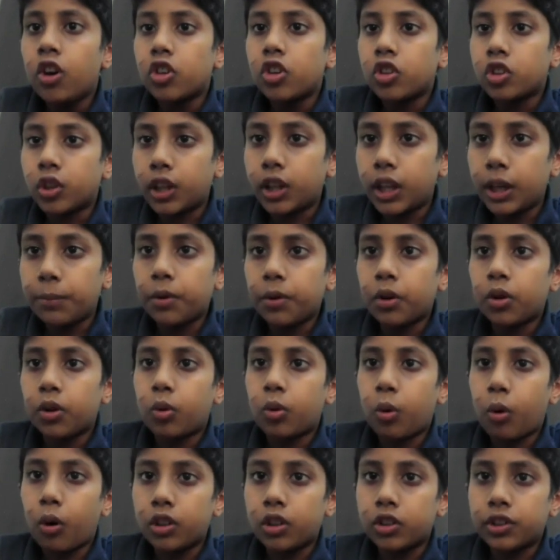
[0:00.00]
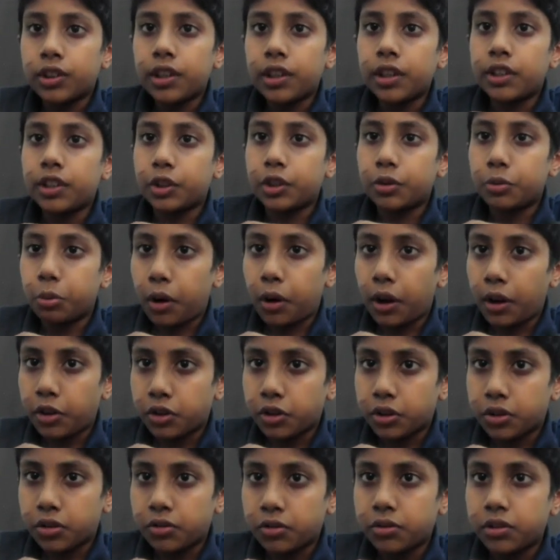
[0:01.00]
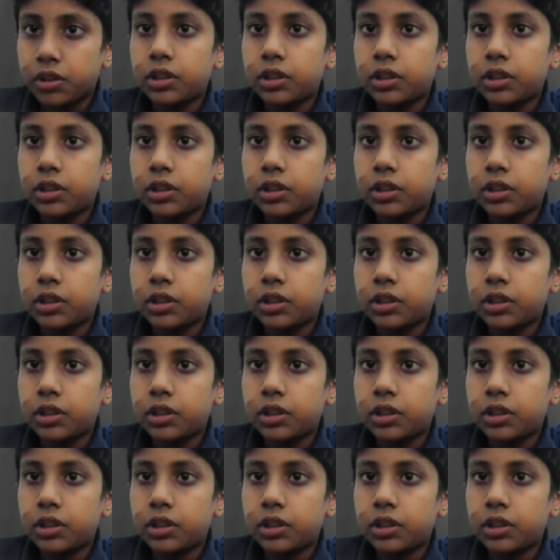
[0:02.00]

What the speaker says: sleep quality and duration.